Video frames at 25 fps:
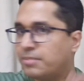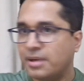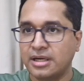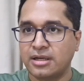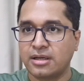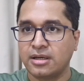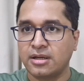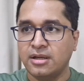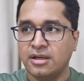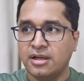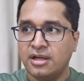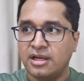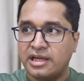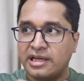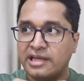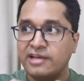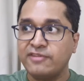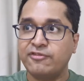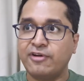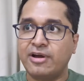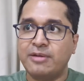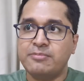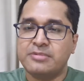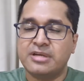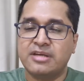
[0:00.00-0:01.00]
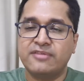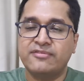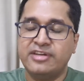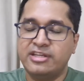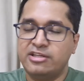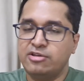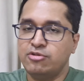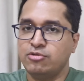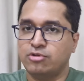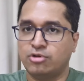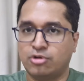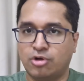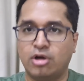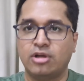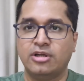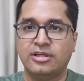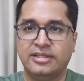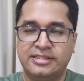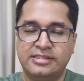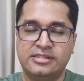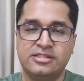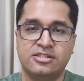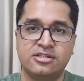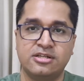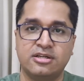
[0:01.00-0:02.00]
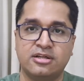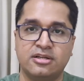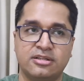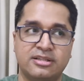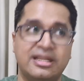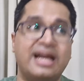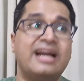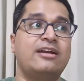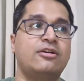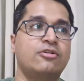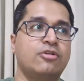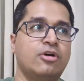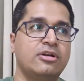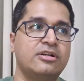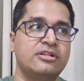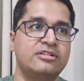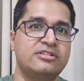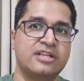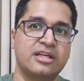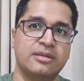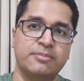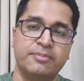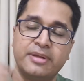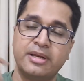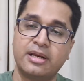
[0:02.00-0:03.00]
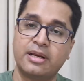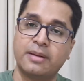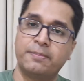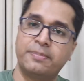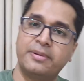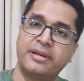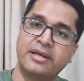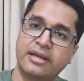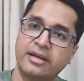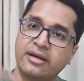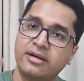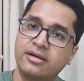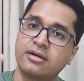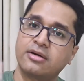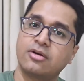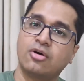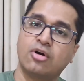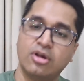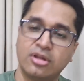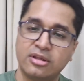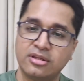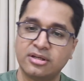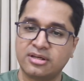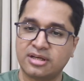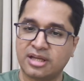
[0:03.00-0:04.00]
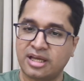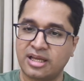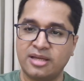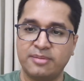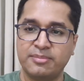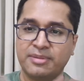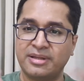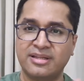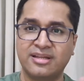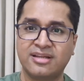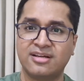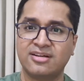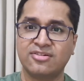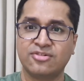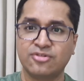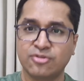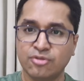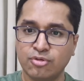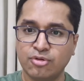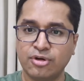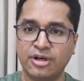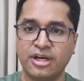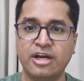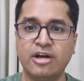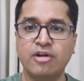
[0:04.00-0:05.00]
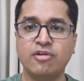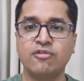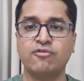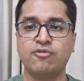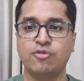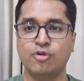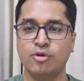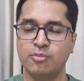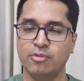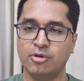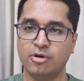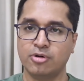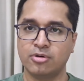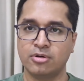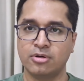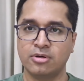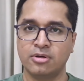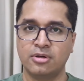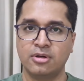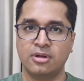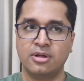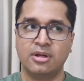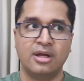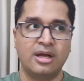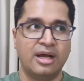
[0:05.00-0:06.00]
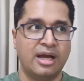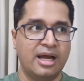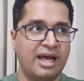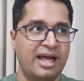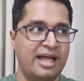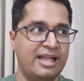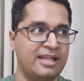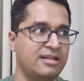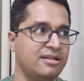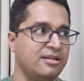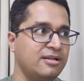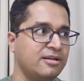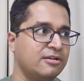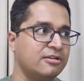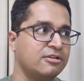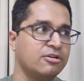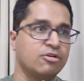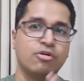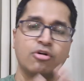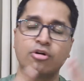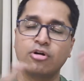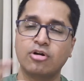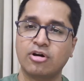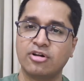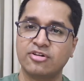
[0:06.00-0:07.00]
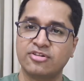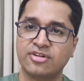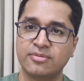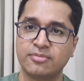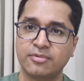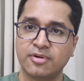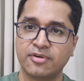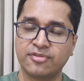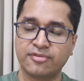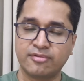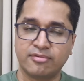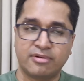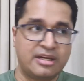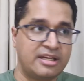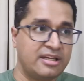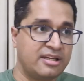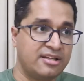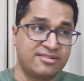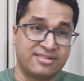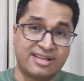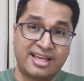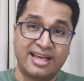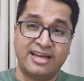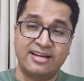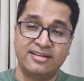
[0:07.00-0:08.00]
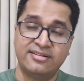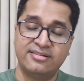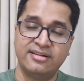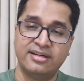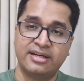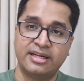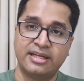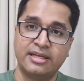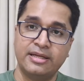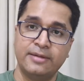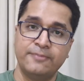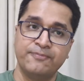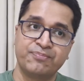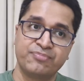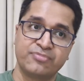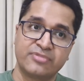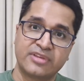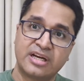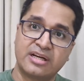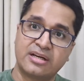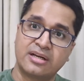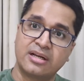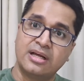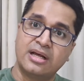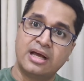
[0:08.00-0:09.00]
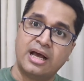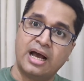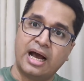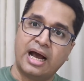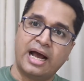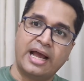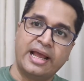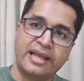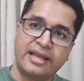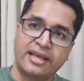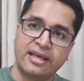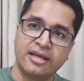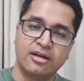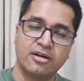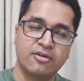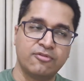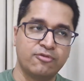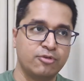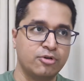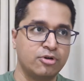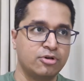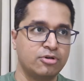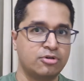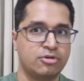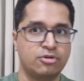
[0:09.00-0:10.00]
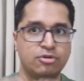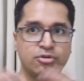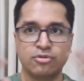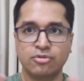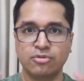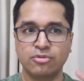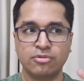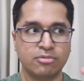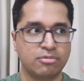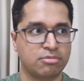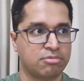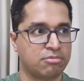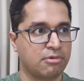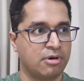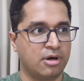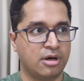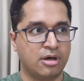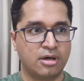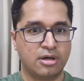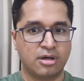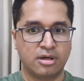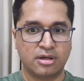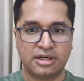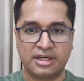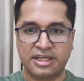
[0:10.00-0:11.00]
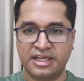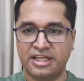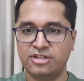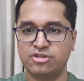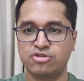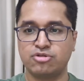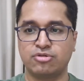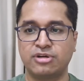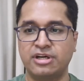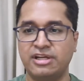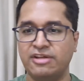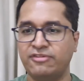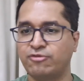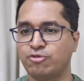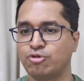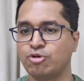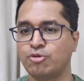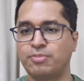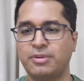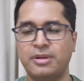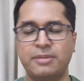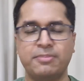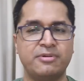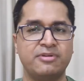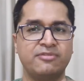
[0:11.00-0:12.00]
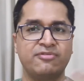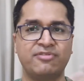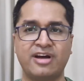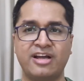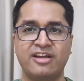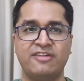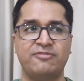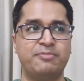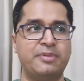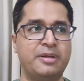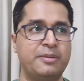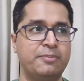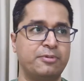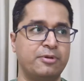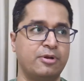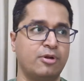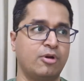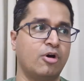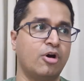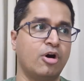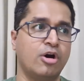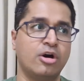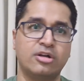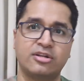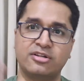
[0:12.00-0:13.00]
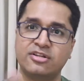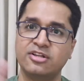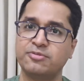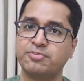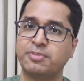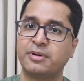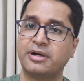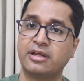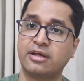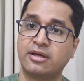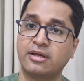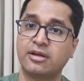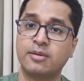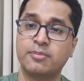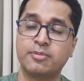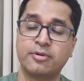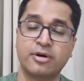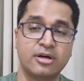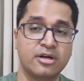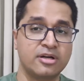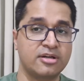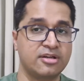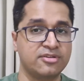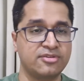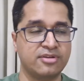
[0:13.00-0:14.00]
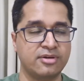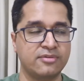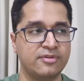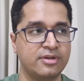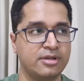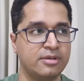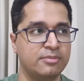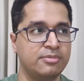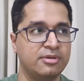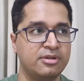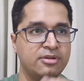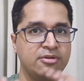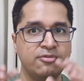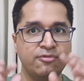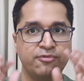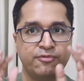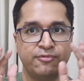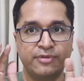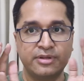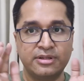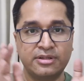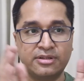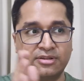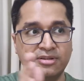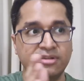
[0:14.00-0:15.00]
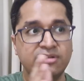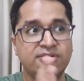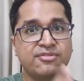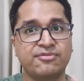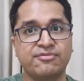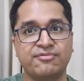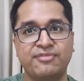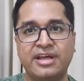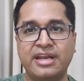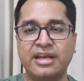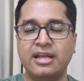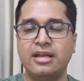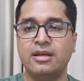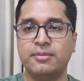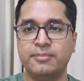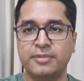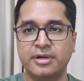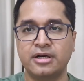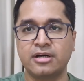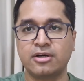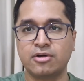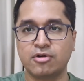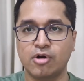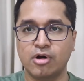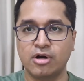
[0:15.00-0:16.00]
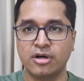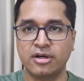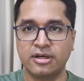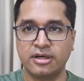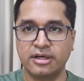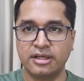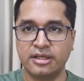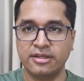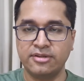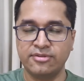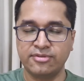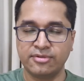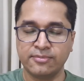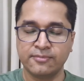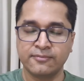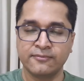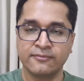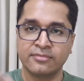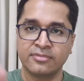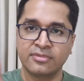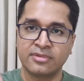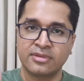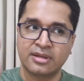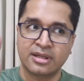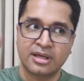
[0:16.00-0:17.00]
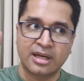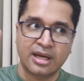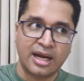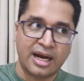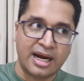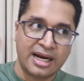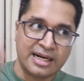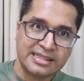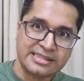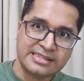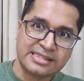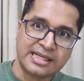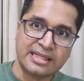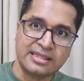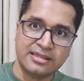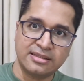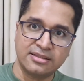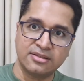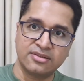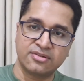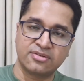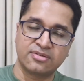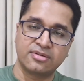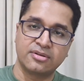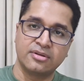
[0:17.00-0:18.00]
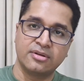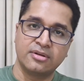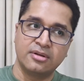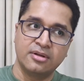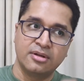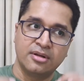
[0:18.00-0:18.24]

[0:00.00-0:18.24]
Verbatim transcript: but if I'm giving you knowledge, that knowledge can be replicated all the time and there is no need of FOMO. And the whole concept of square, scarcity that I can afford to uh, teach only four people, five people, or this particular product is available with very limited quantities. Understand this